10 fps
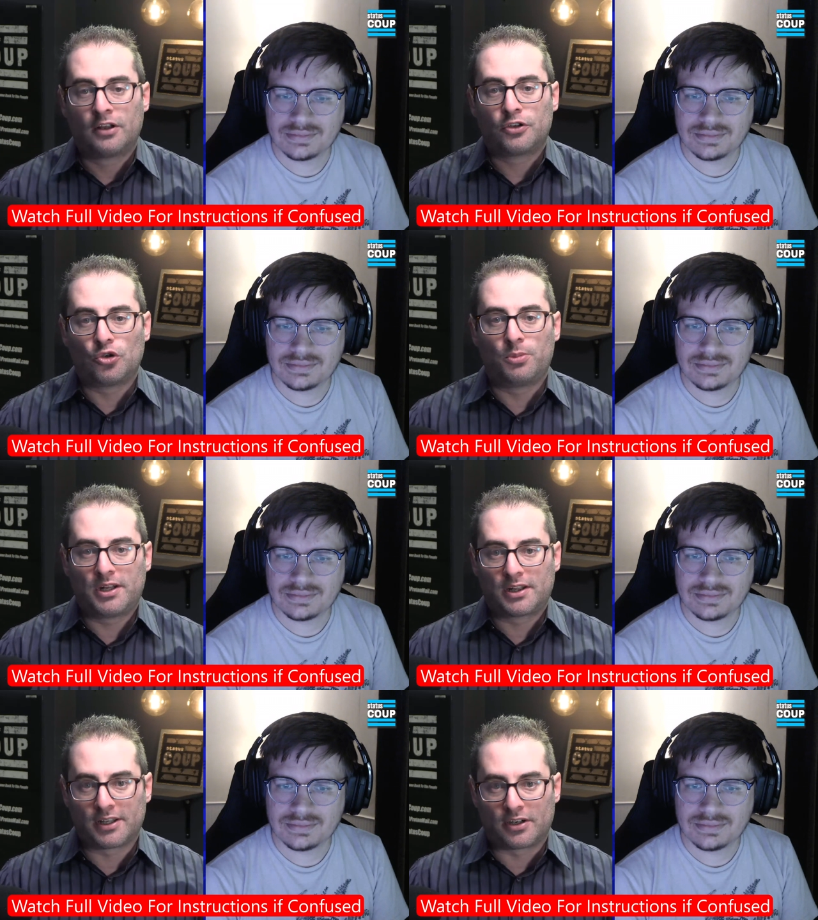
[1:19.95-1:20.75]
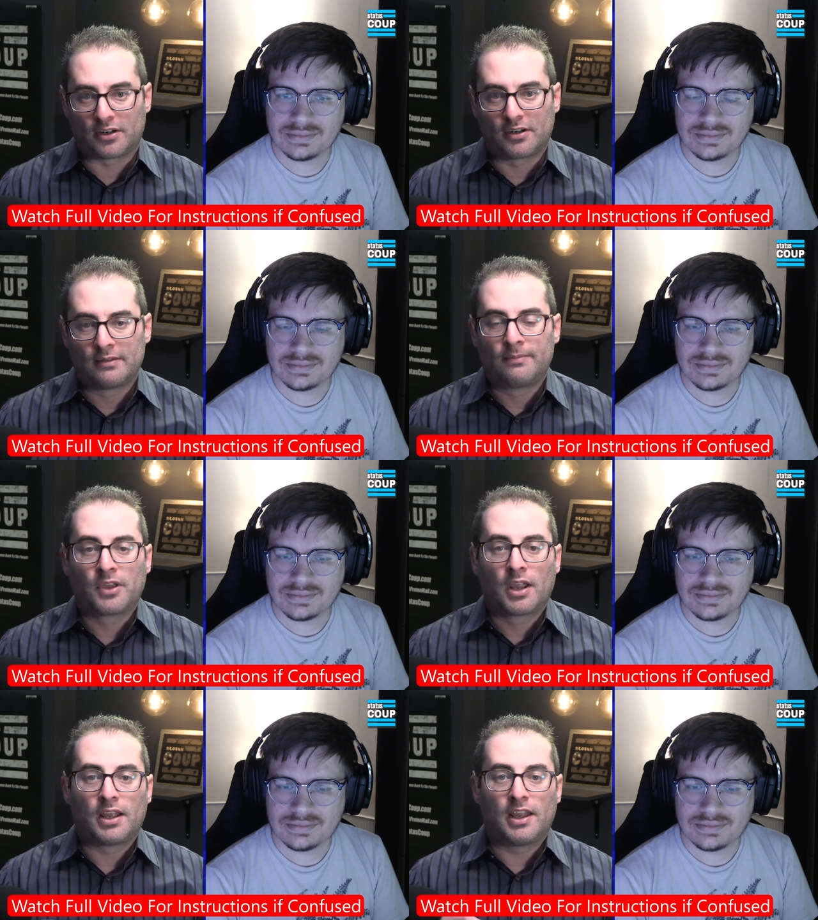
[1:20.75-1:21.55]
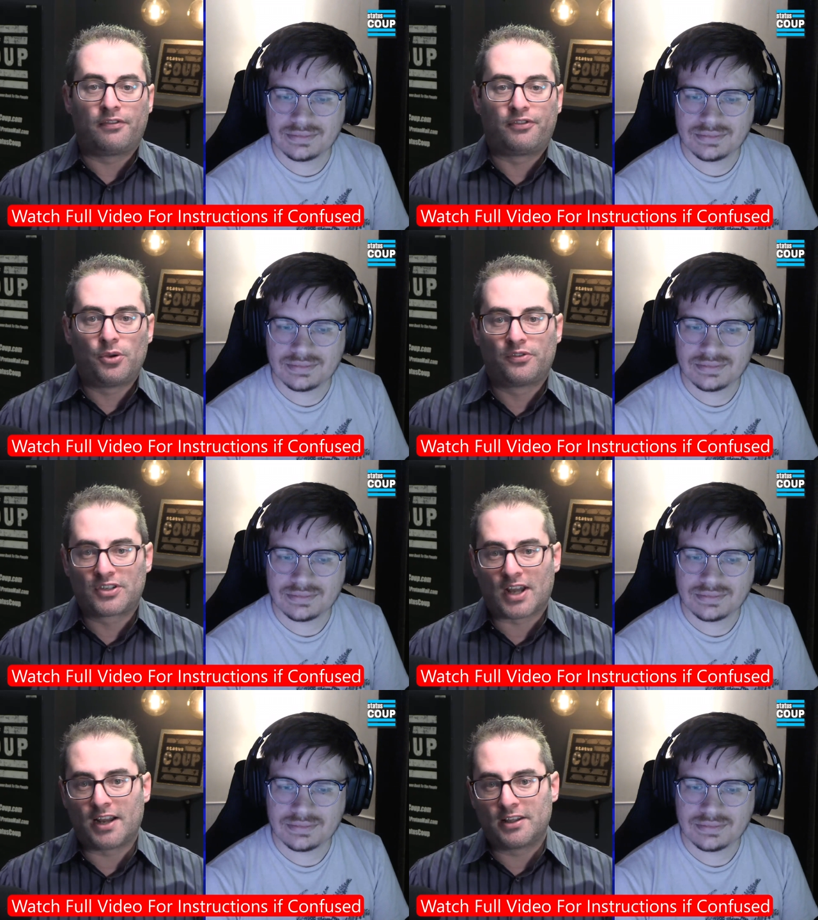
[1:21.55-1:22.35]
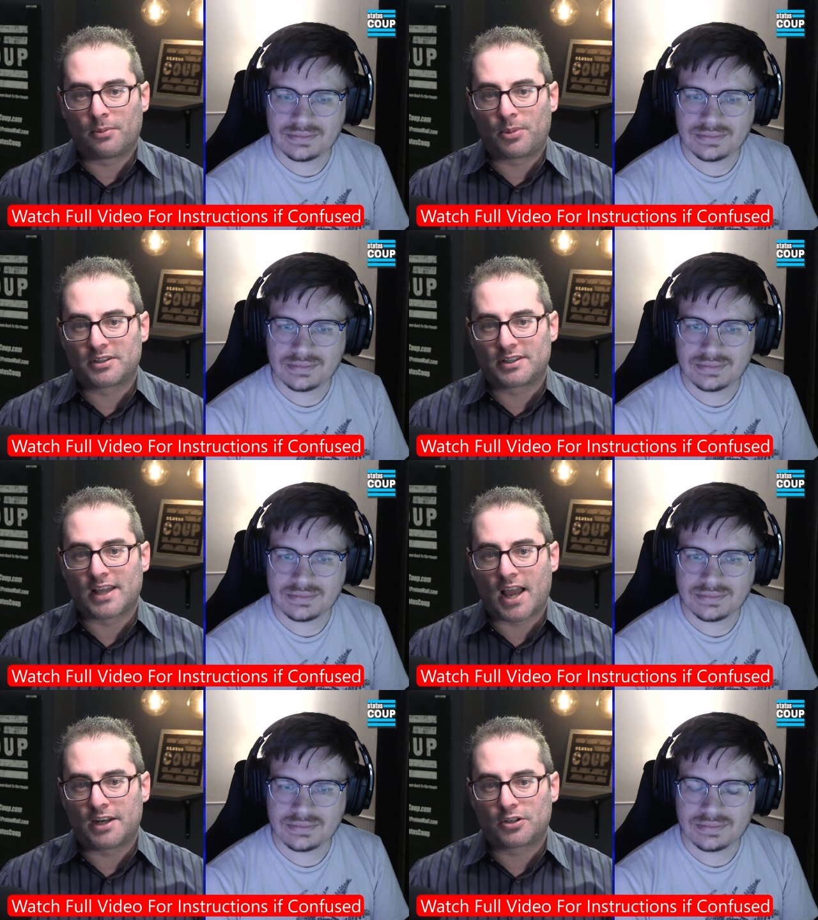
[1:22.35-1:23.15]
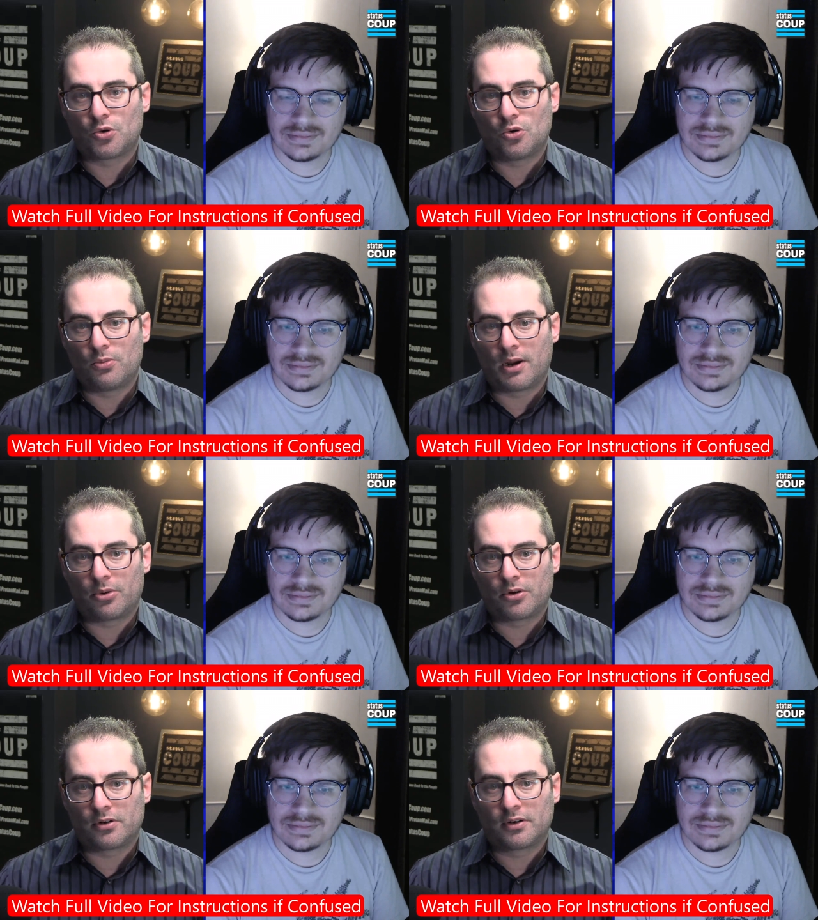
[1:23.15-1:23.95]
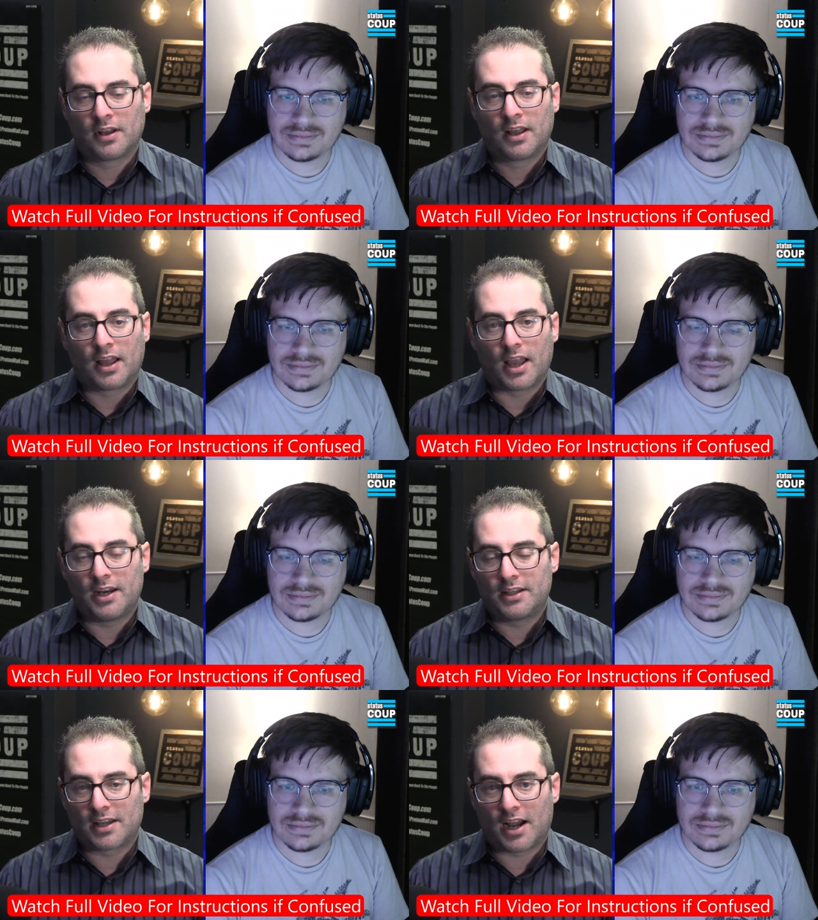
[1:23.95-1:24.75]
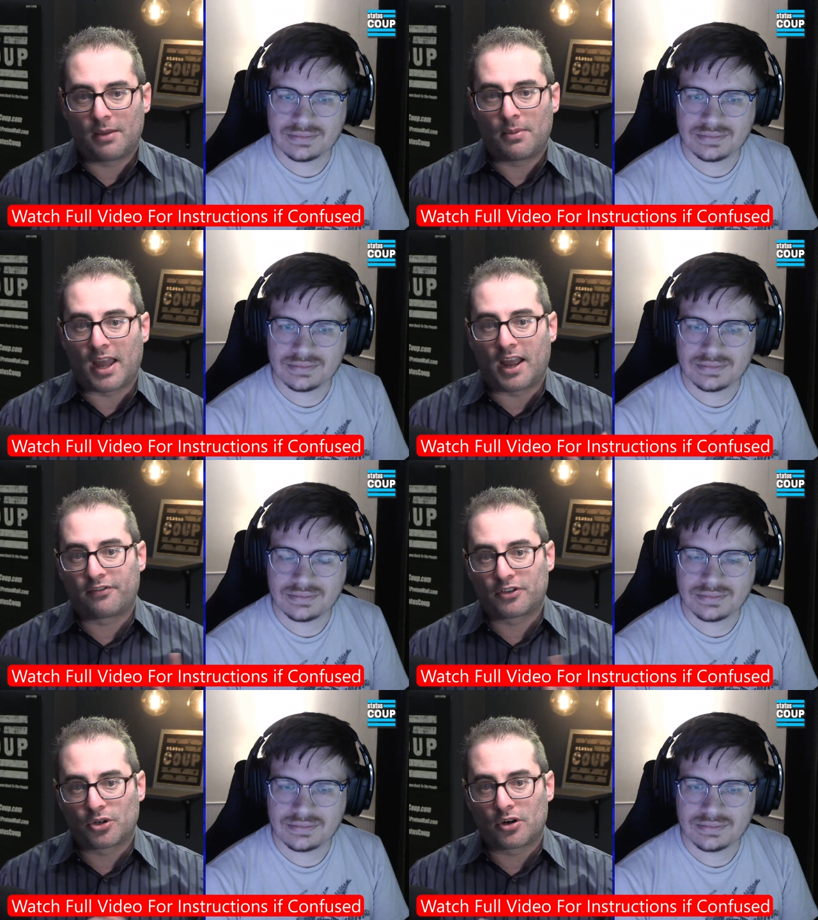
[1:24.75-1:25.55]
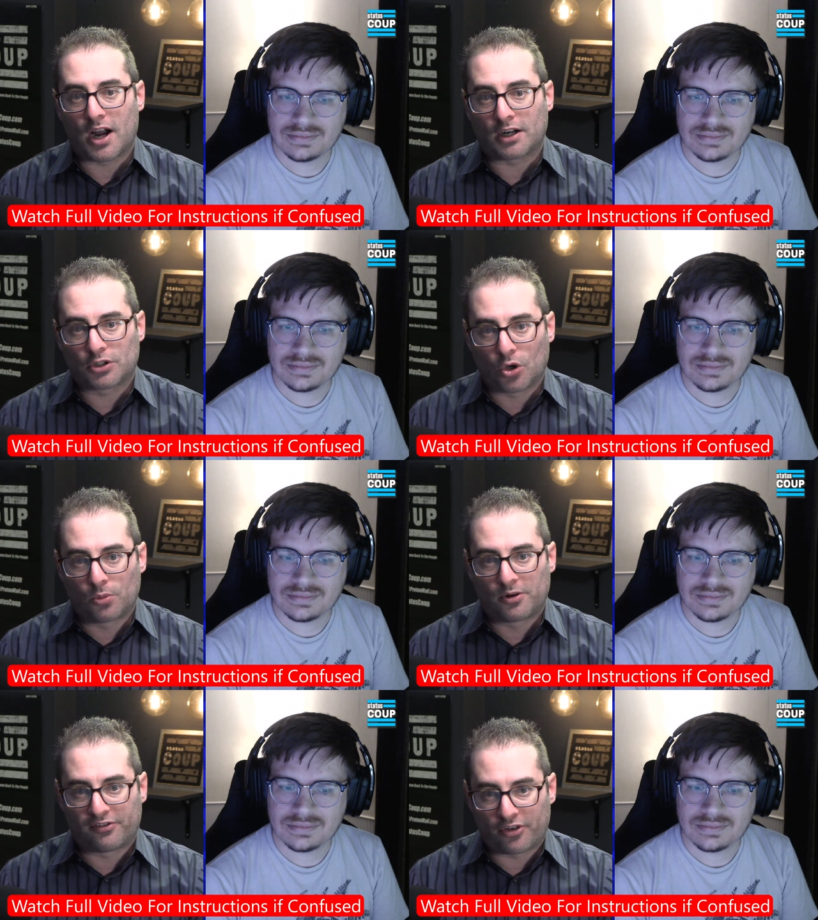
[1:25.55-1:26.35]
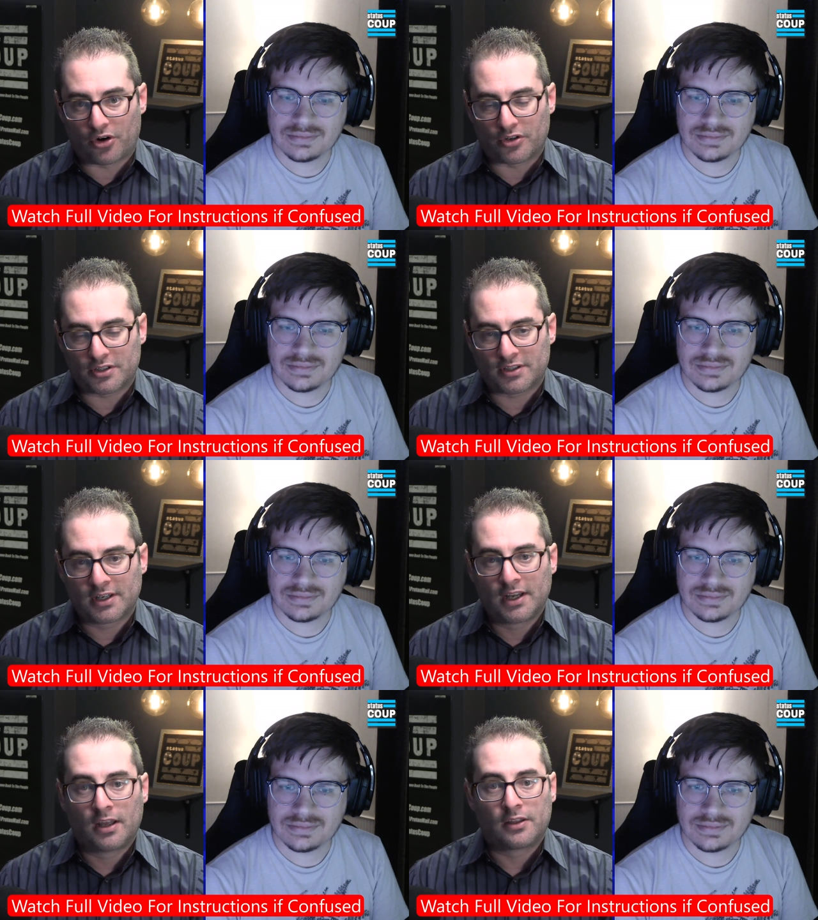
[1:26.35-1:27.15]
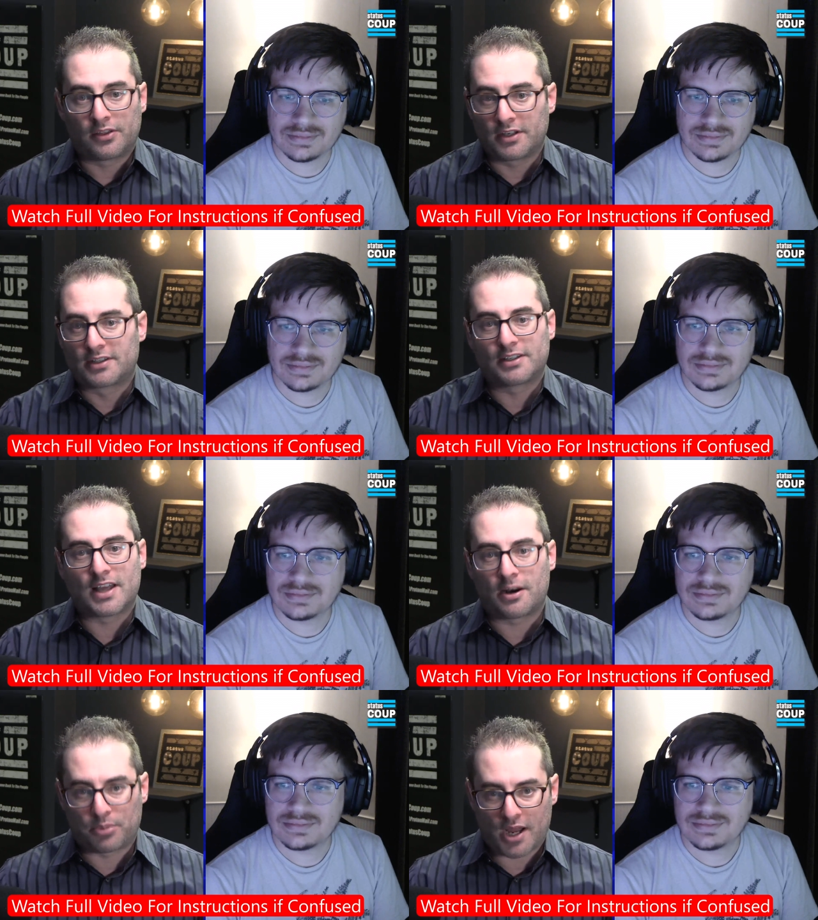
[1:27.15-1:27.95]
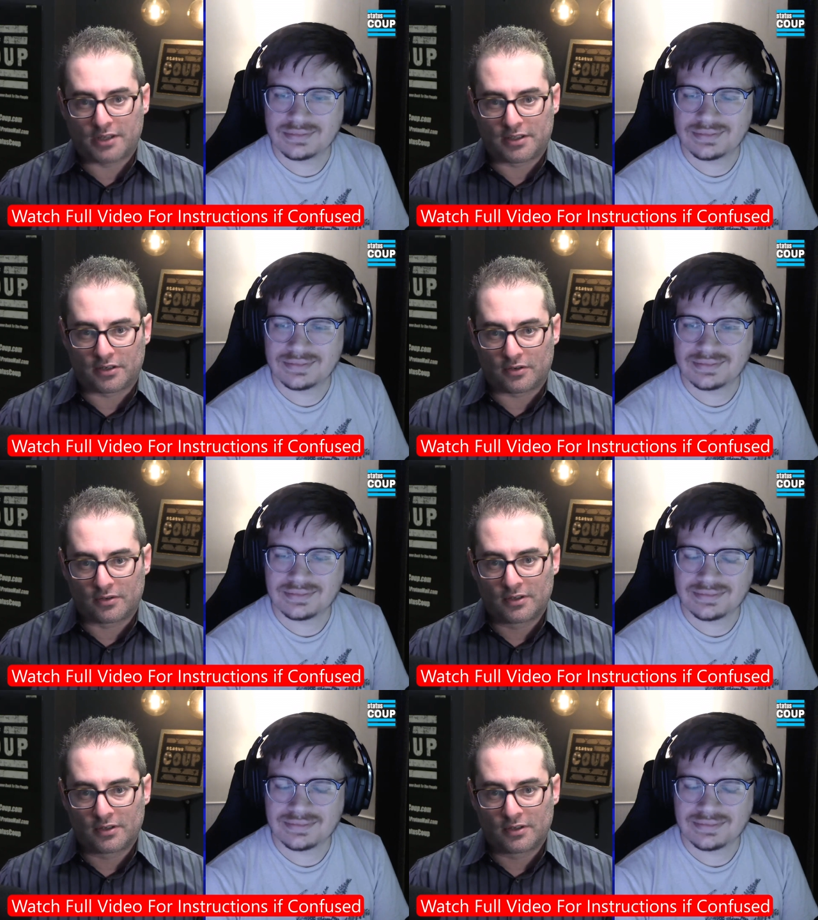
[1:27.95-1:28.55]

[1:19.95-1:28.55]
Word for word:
Speaker 1: To be clear, if you've signed up as a Status Coup member anytime after October 1st, this does not apply to you.